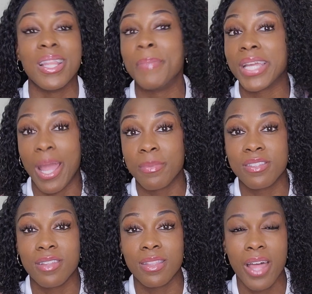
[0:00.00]
the Olympic Games
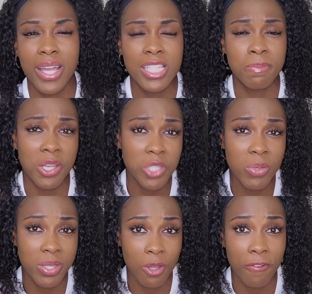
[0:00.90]
to look like,
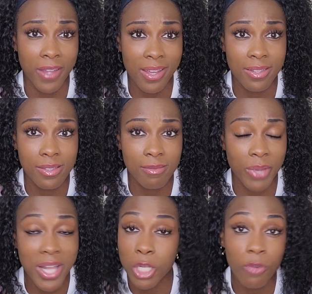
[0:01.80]
especially with no fans.
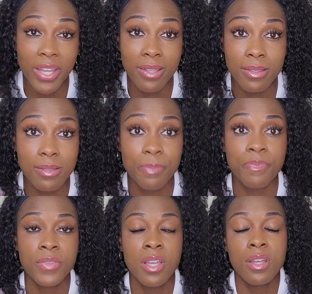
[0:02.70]
We had no fans.
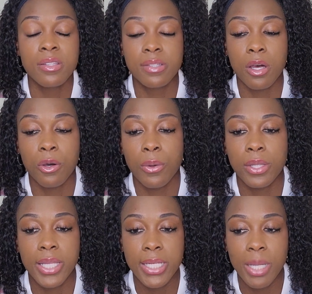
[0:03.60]
So
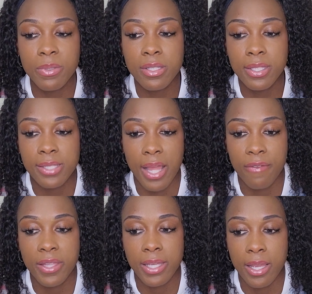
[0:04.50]
leading up into the day
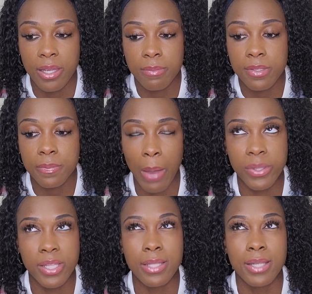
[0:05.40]
of the games, I
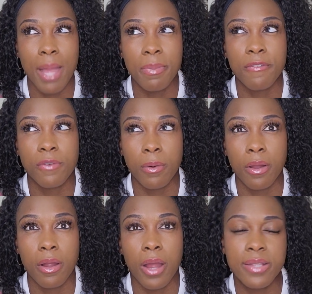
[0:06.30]
would say the night
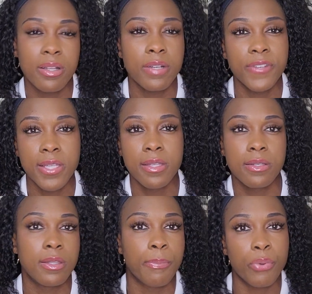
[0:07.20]
before, I started
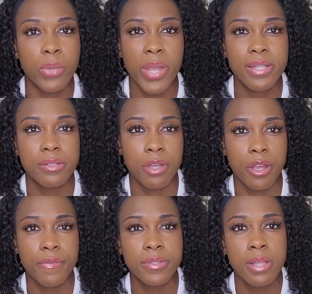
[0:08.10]
feeling the pre-race
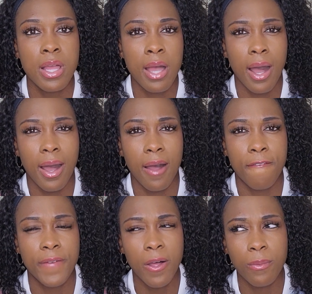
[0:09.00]
nerves.
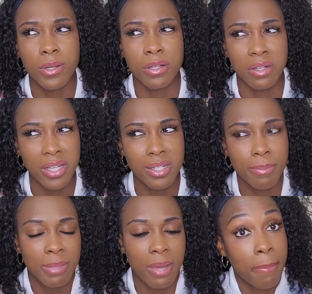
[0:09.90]
Felt good. I
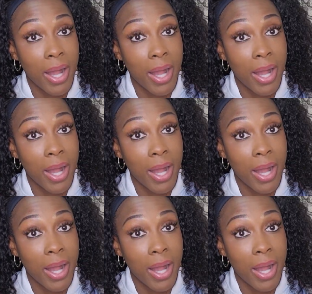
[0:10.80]
mean, my